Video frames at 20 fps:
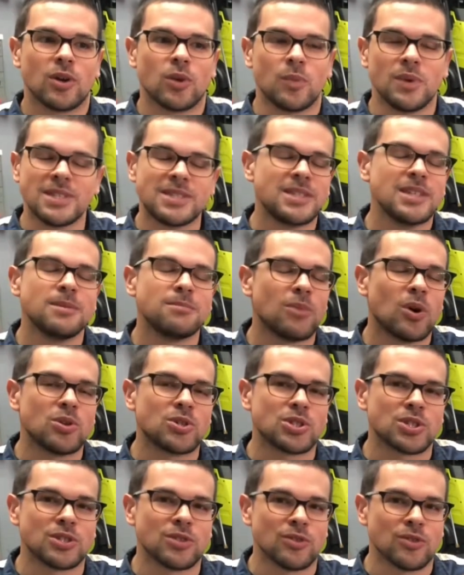we see
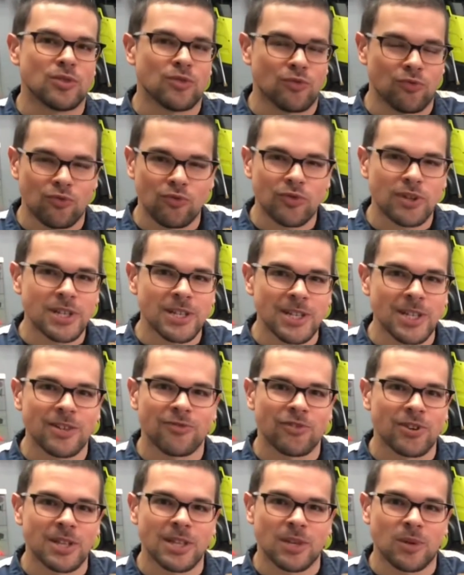motion really,
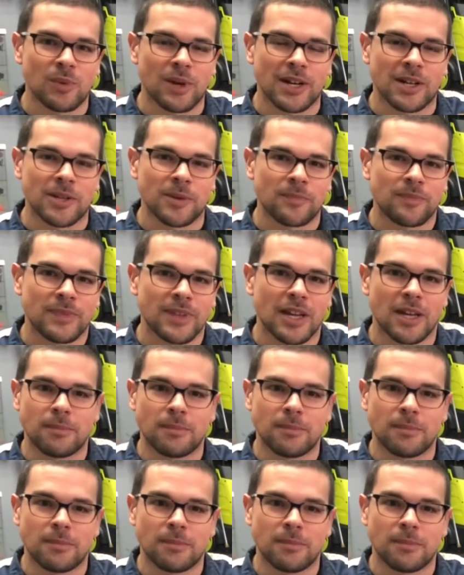really well.